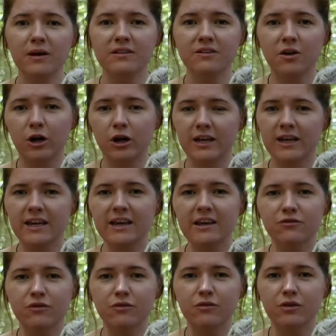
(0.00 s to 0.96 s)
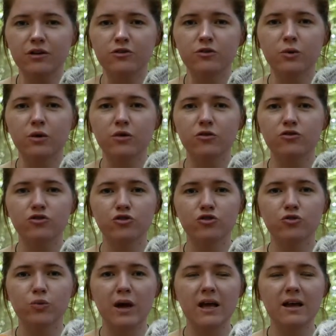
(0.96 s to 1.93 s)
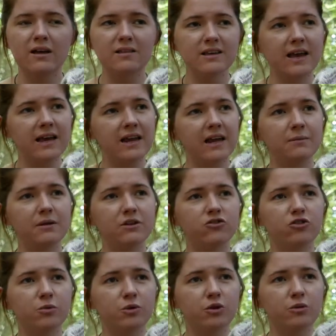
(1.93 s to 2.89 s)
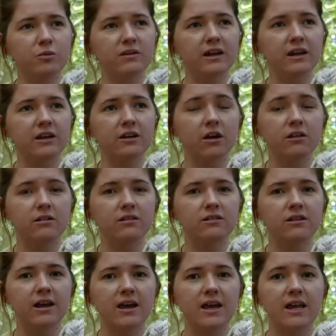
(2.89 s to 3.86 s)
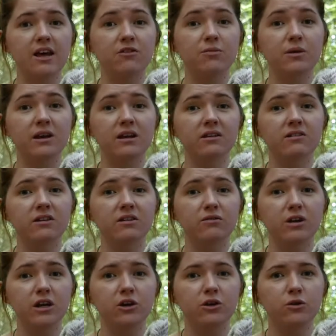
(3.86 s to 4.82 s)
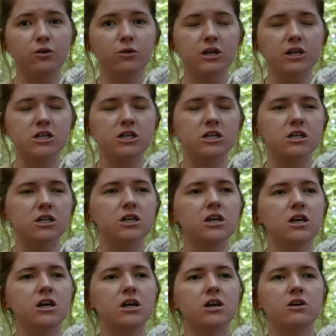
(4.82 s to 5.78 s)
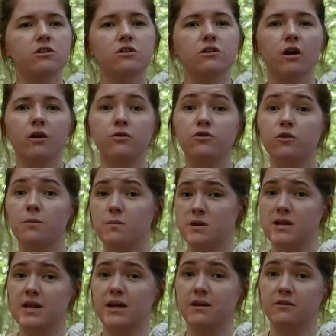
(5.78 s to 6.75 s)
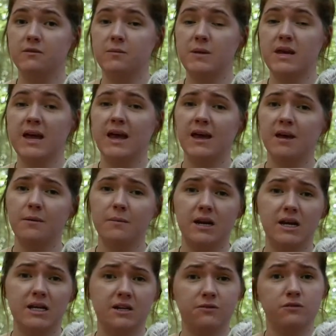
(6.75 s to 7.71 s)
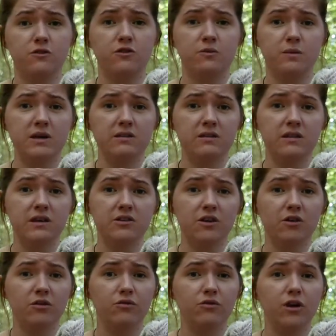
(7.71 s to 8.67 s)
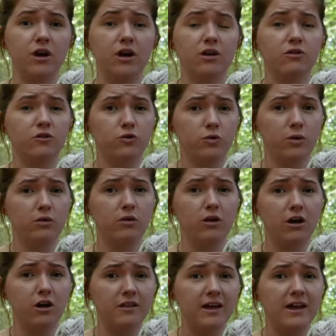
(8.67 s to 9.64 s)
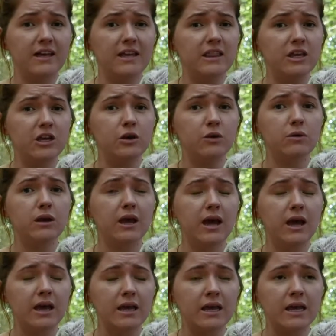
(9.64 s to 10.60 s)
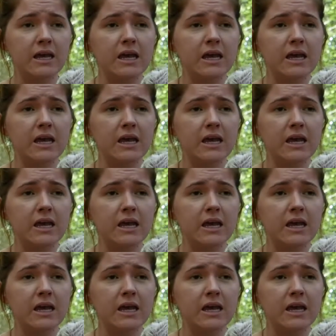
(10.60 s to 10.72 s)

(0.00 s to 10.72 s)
it's Holly here from Red Squirrels Trust Wales, and I'm at Triple Earth Botanic Gardens today, and I've been asked a really cool question. So somebody asked me how many different species of squirrel are there in the U K.